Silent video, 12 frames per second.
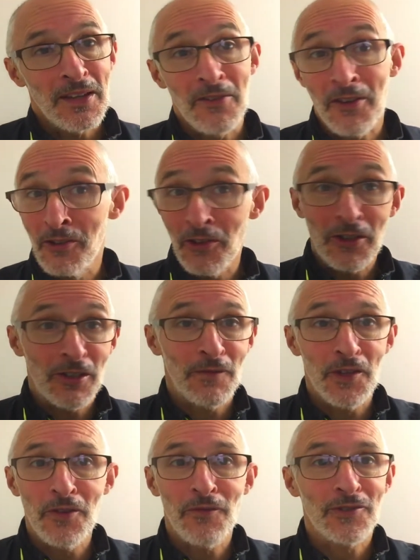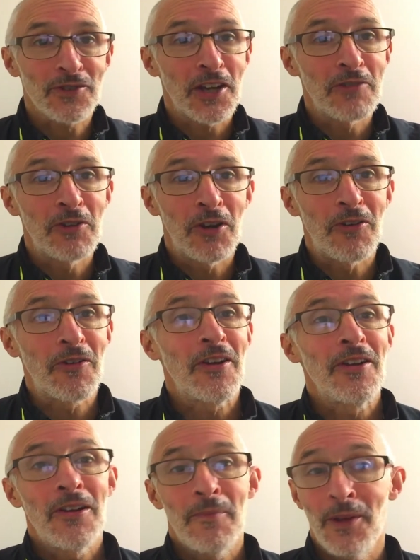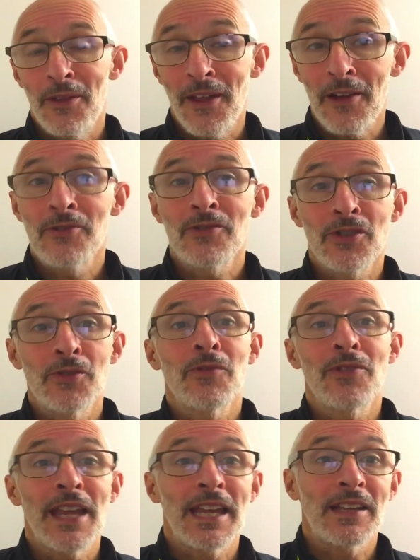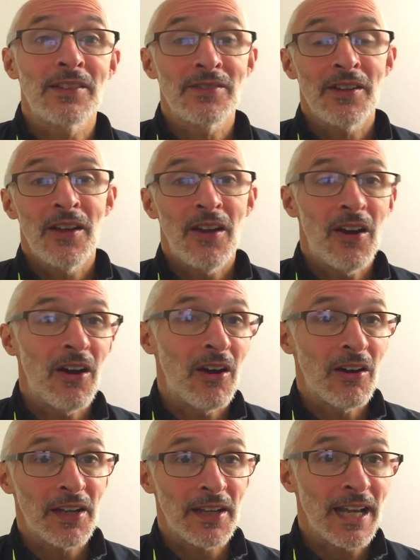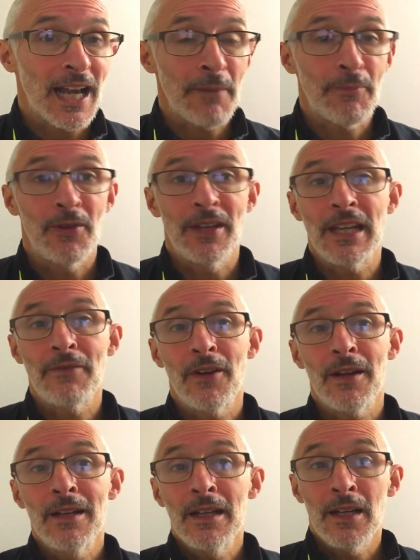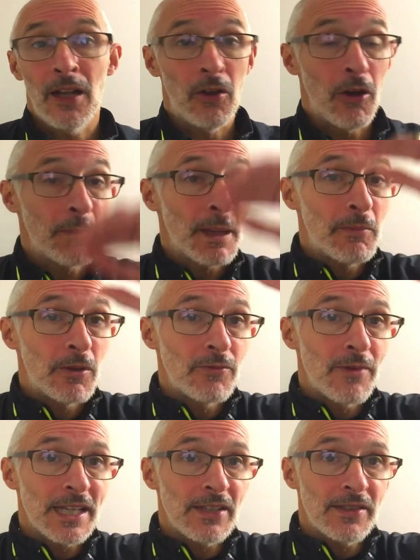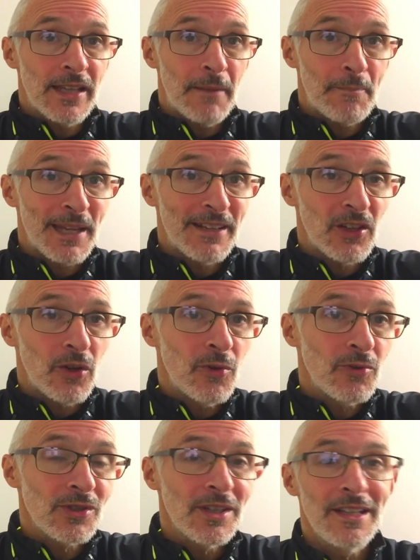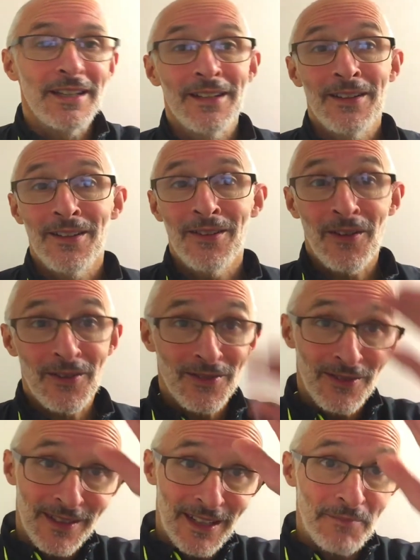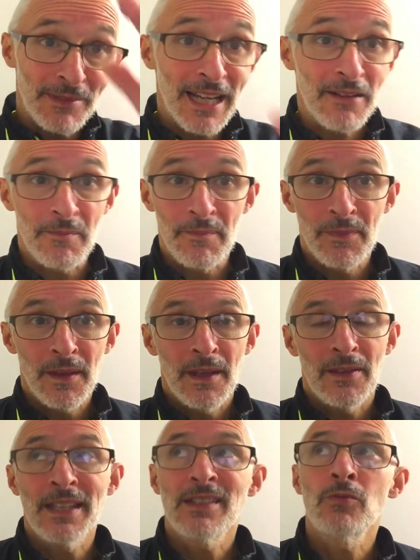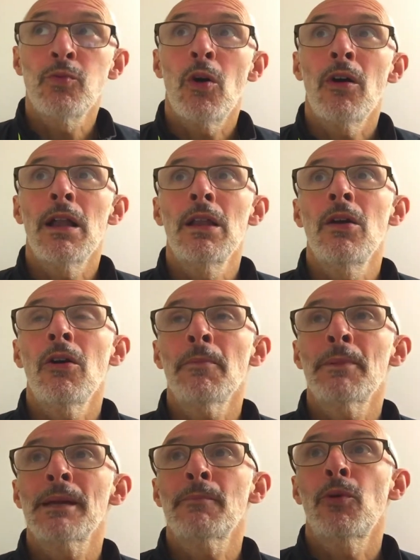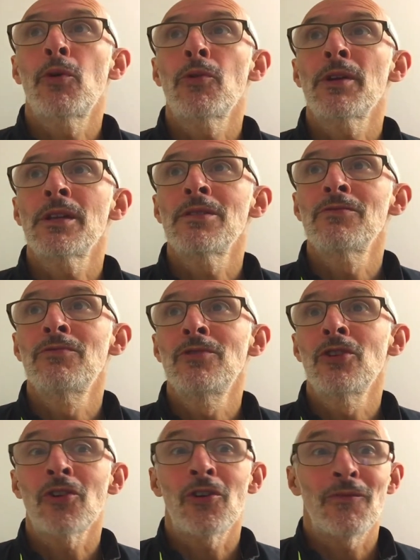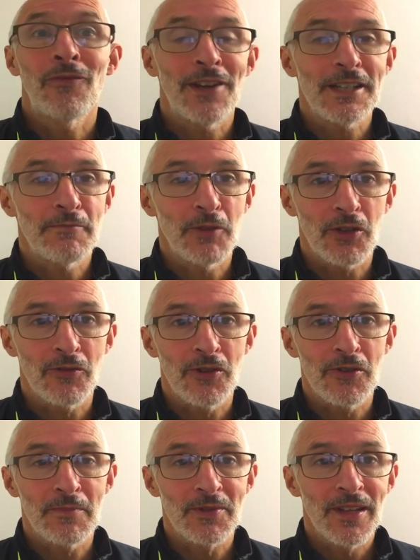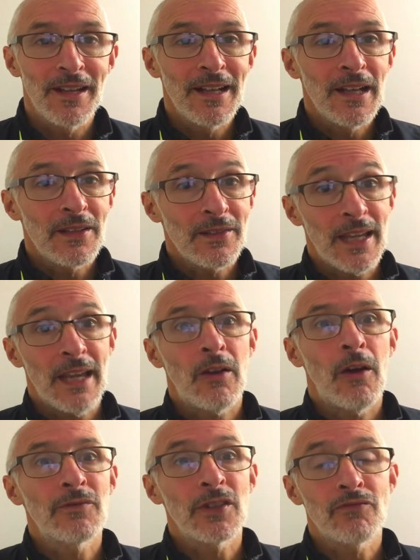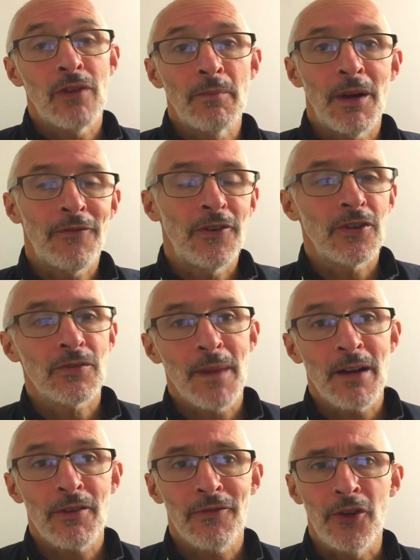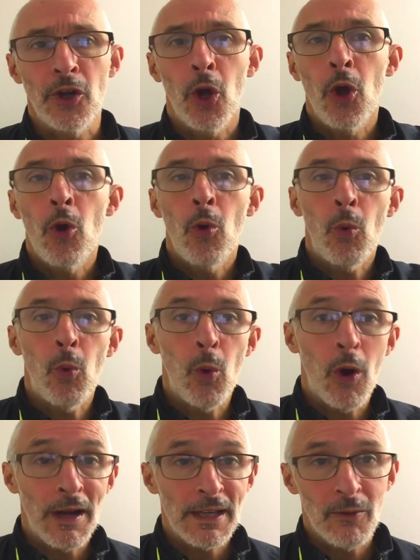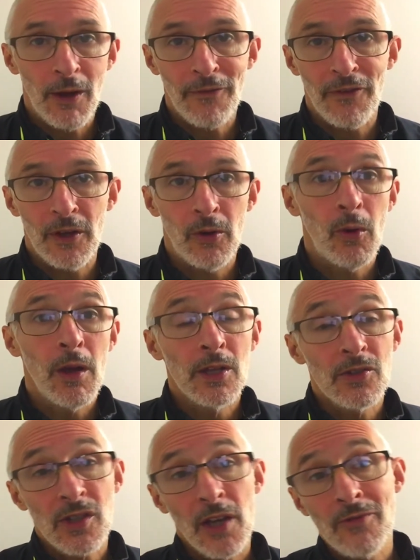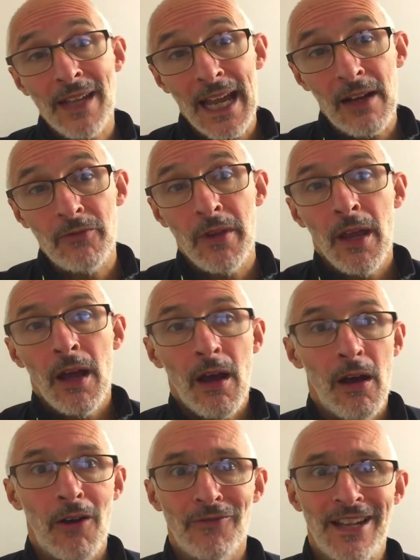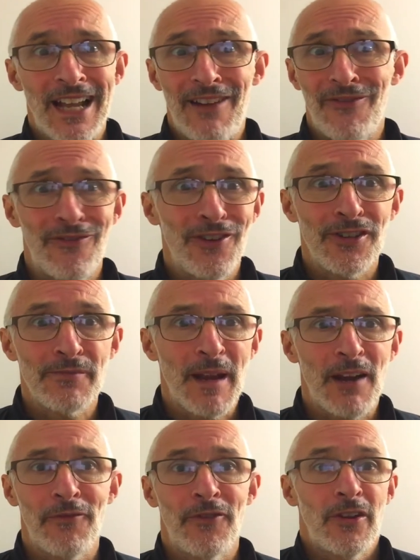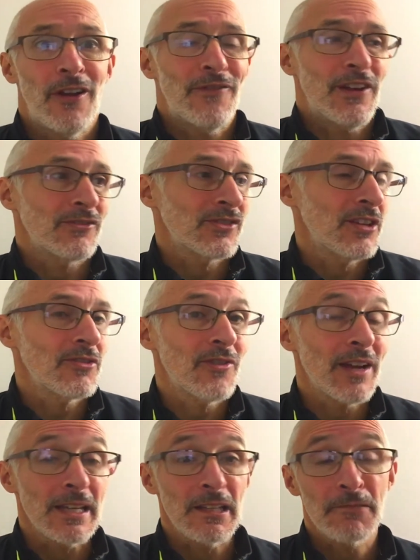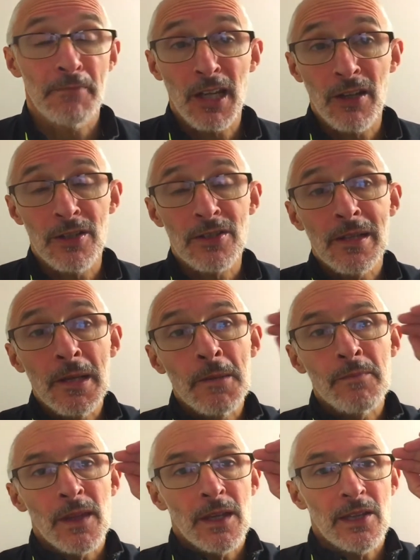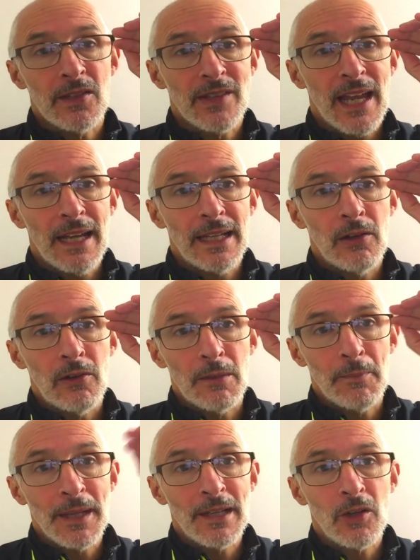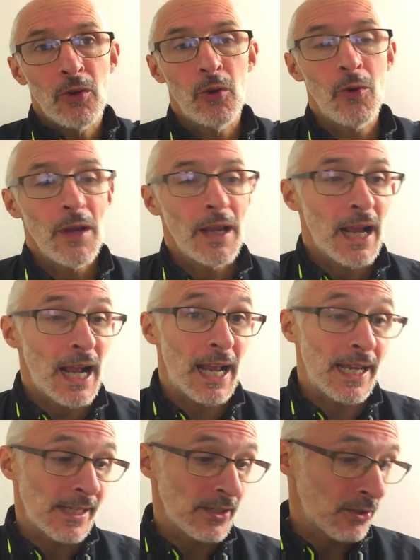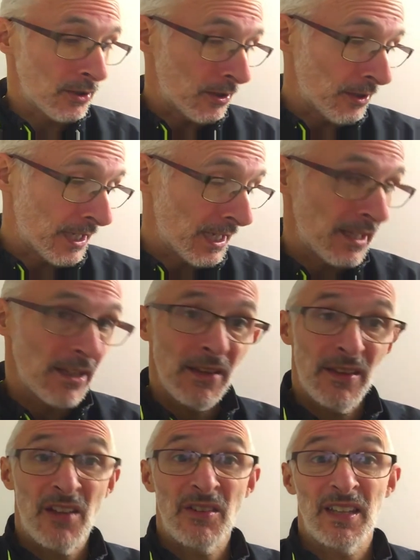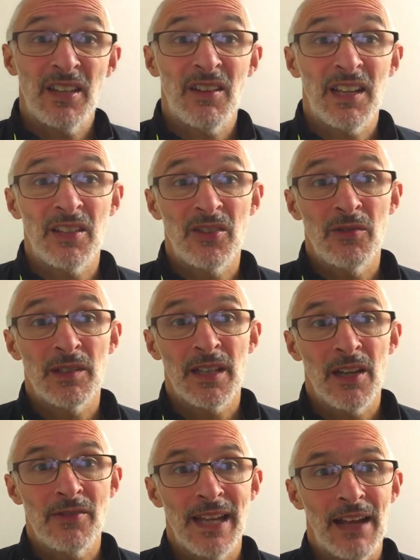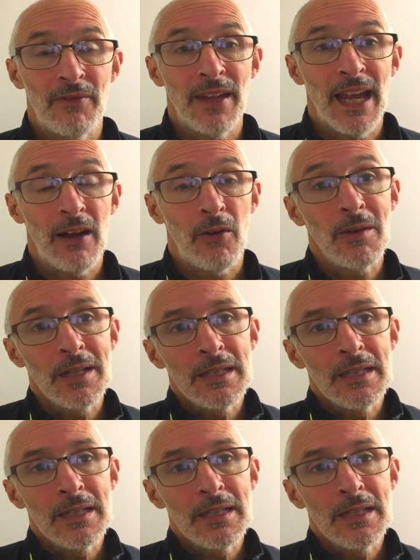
You can look at the view for so long, but those two things are going to happen. Either a lot of people who reach their pinnacles come down. This is why a lot of people you look on Facebook groups said, oh, I've just run my first marathon. Why do I feel so down after that first marathon? I felt so great. It's because you're standing at the pinnacle and you're looking, the only thing I can do is go down now.